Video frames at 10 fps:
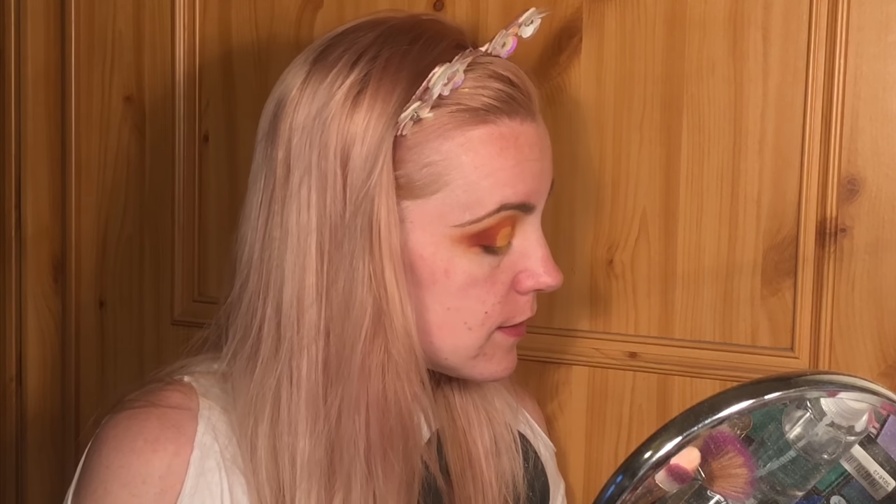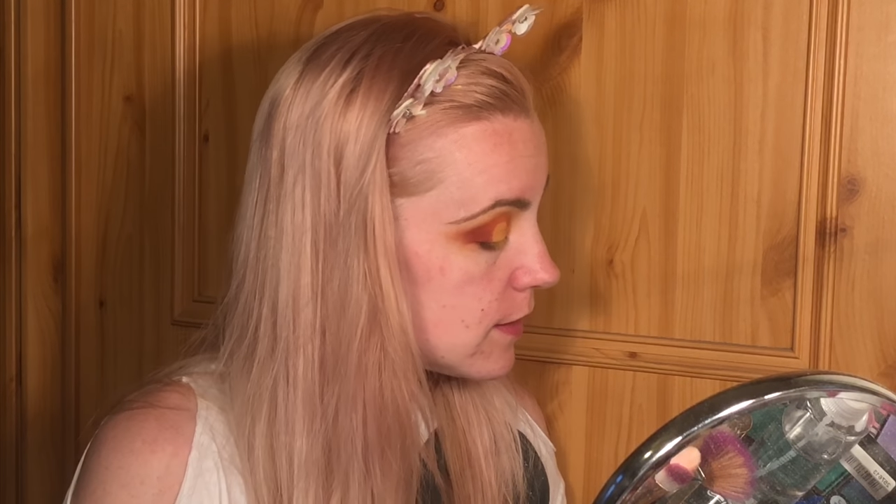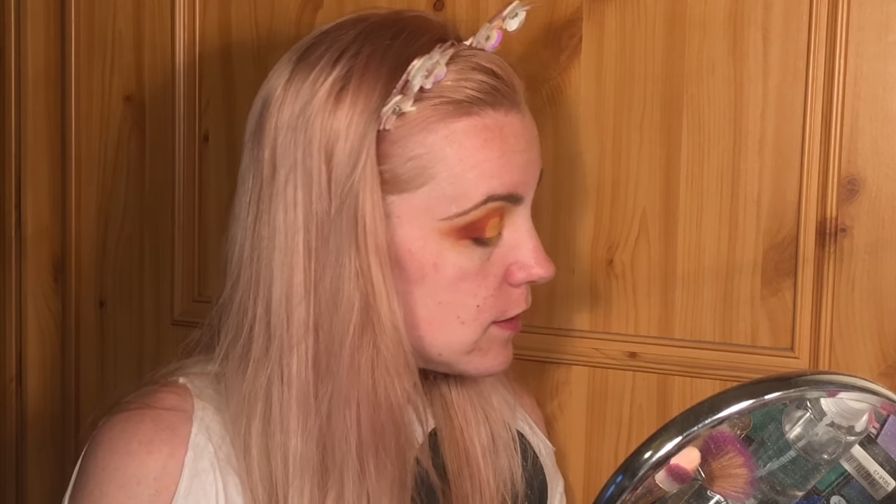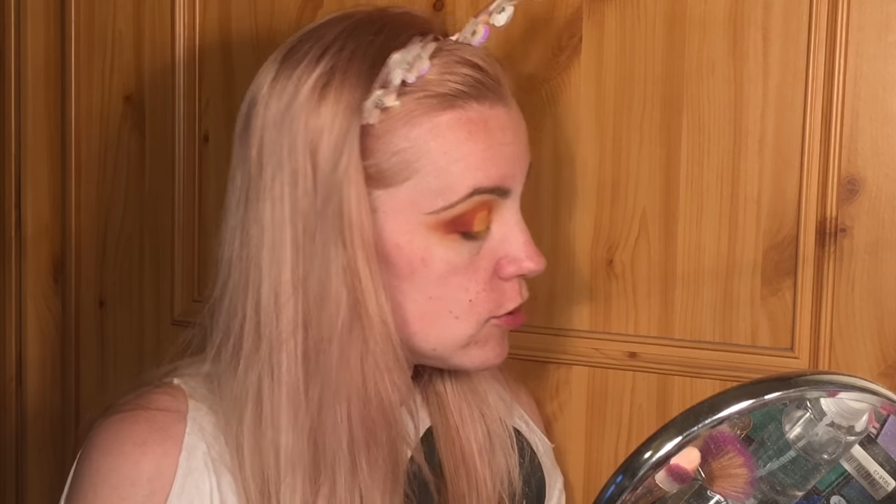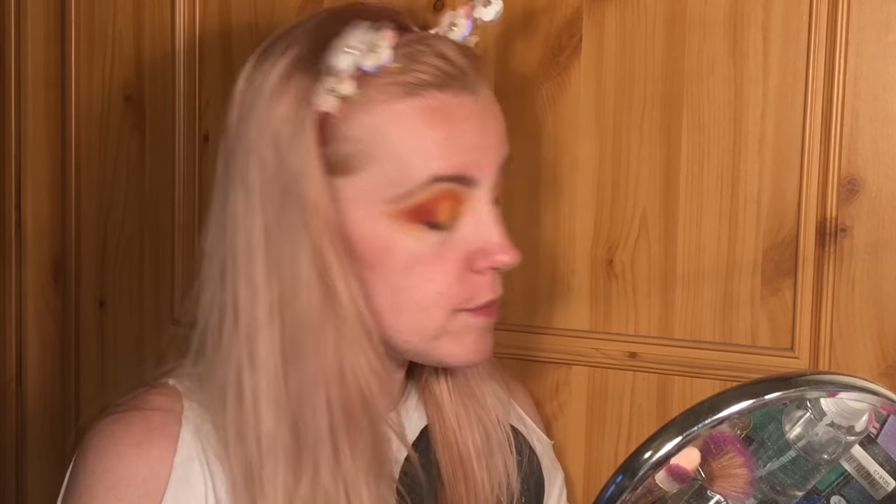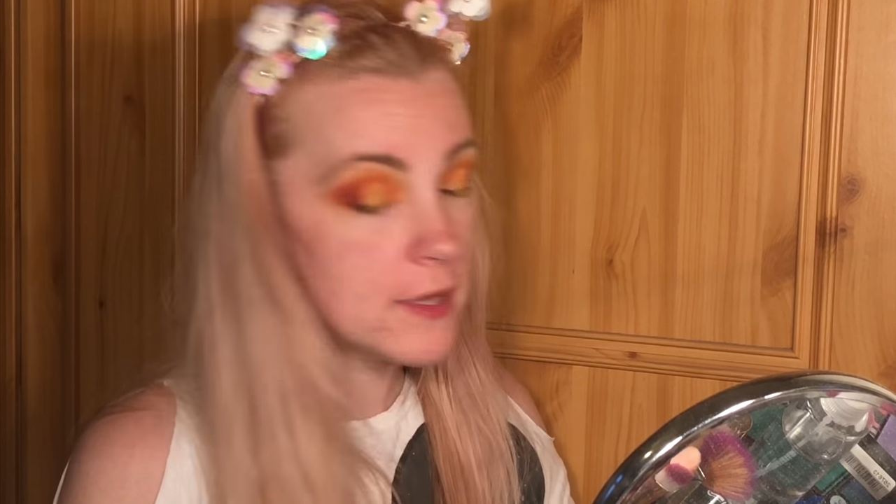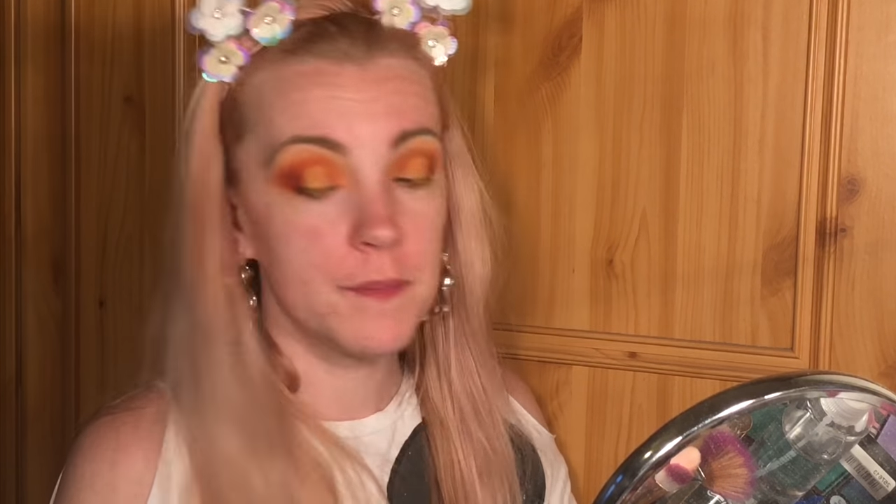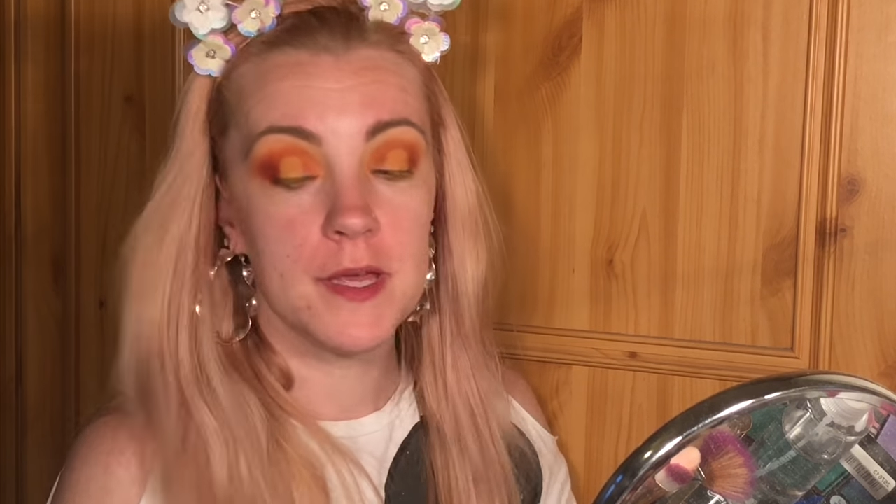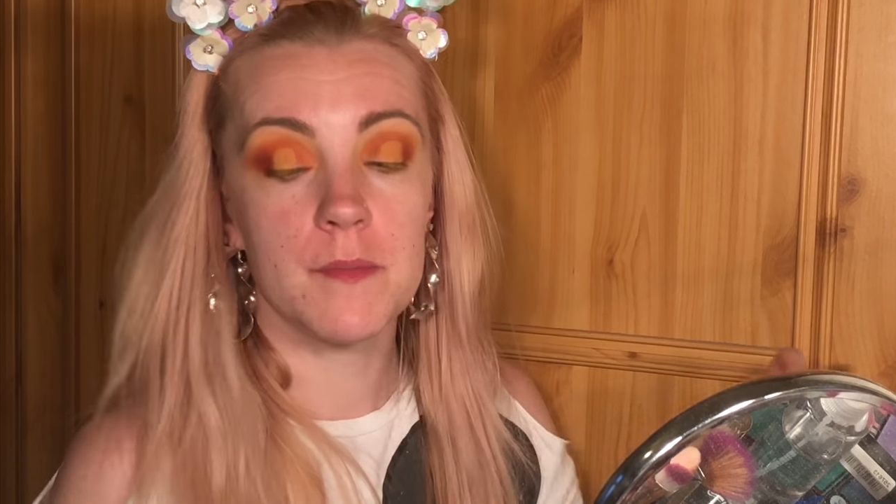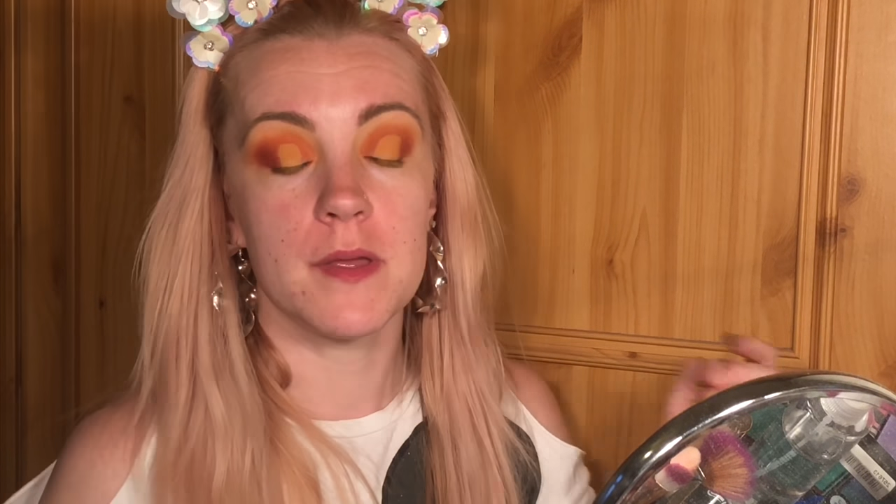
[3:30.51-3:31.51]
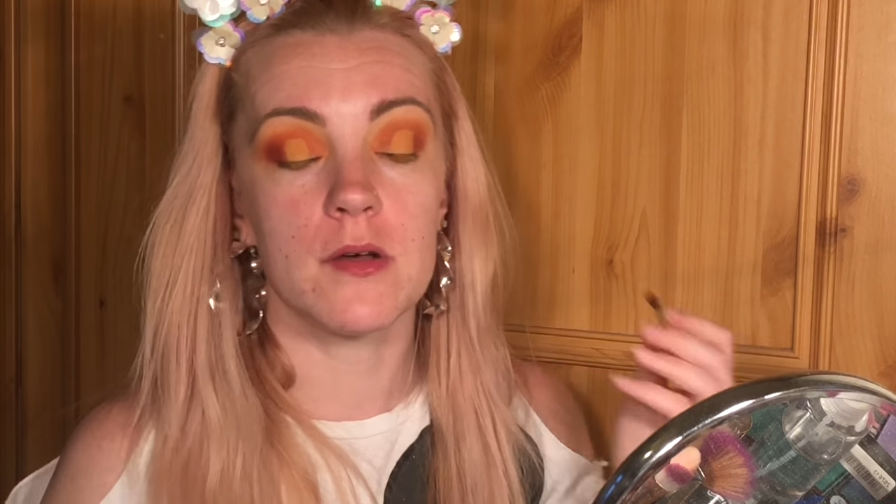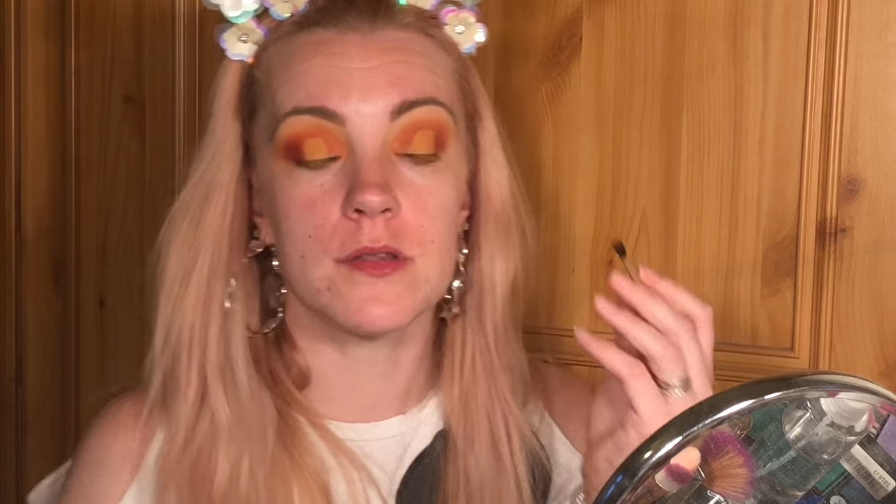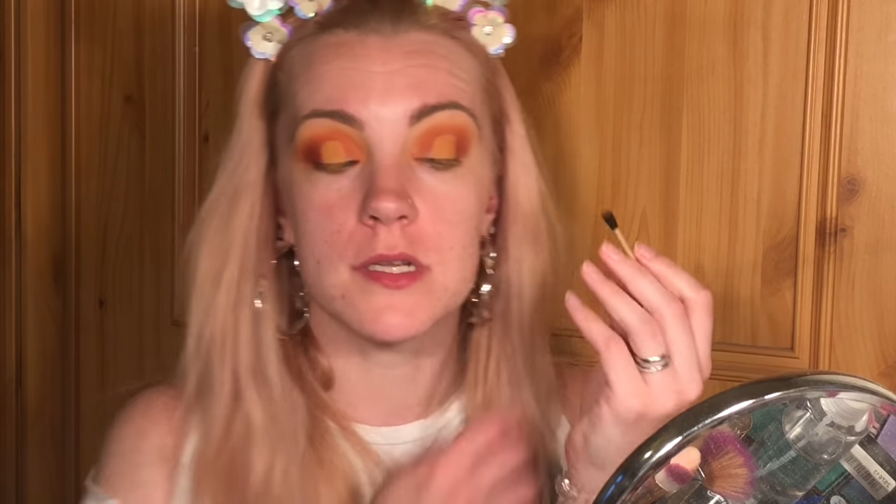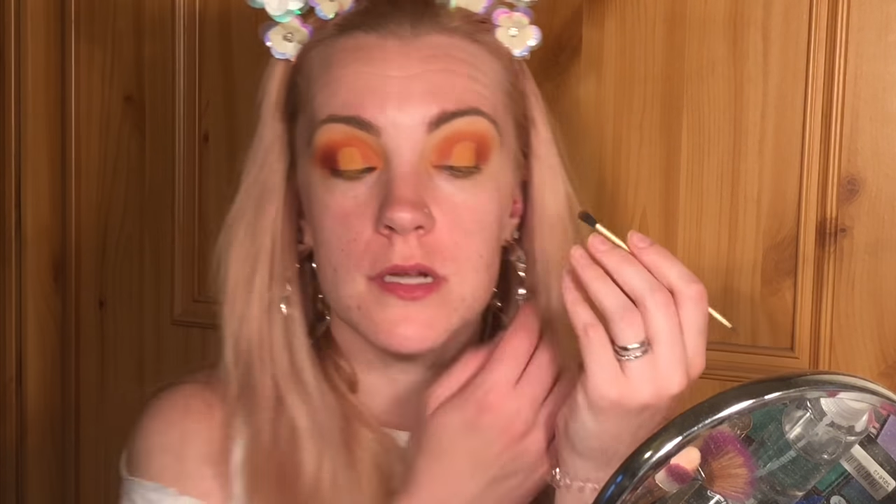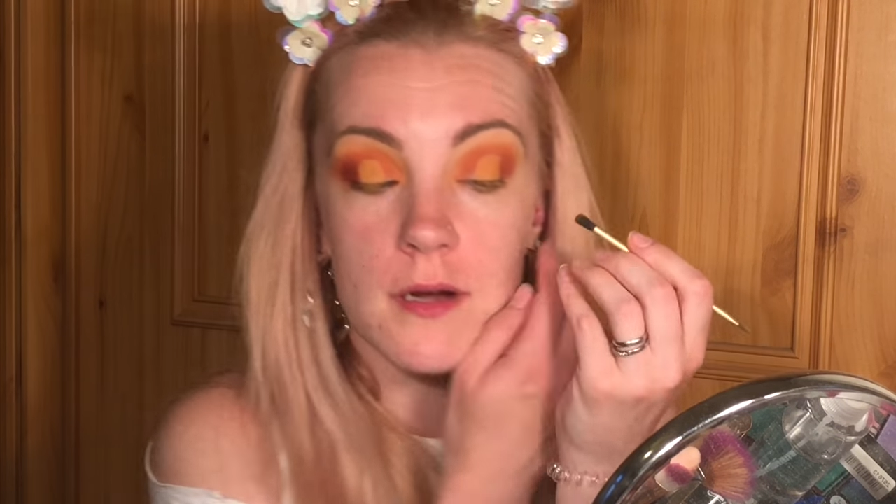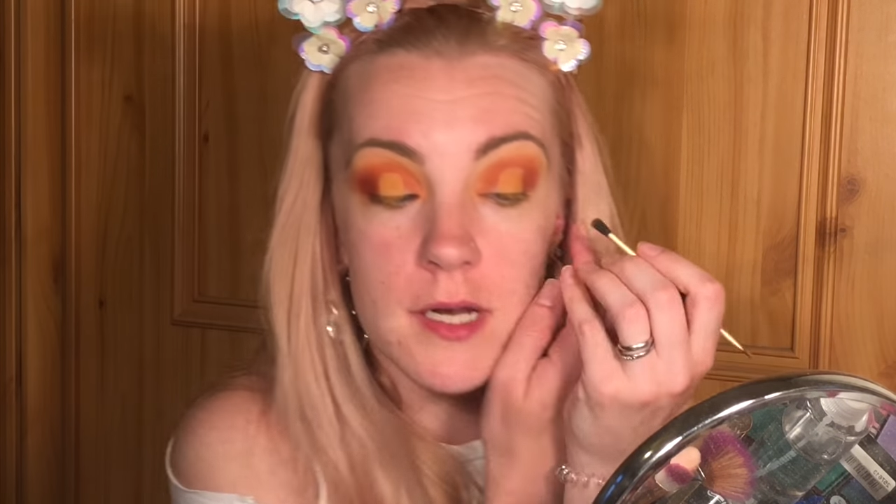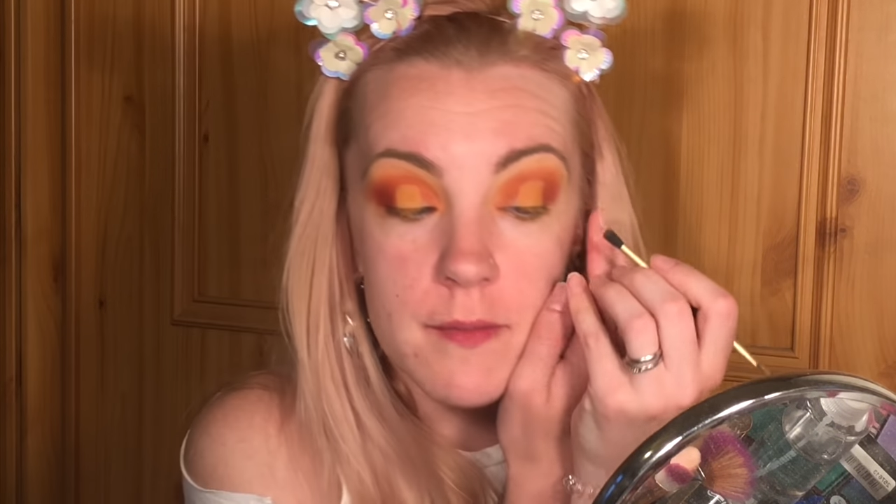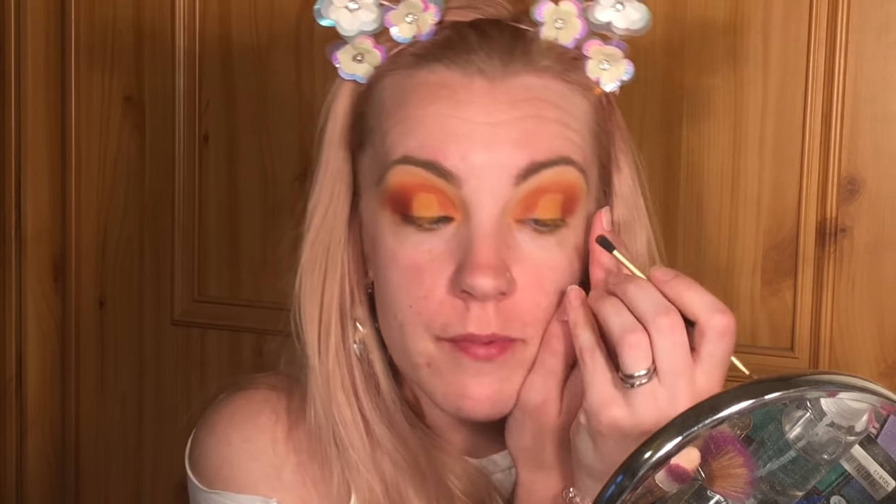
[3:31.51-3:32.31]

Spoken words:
Get a little bit of BB on the tiny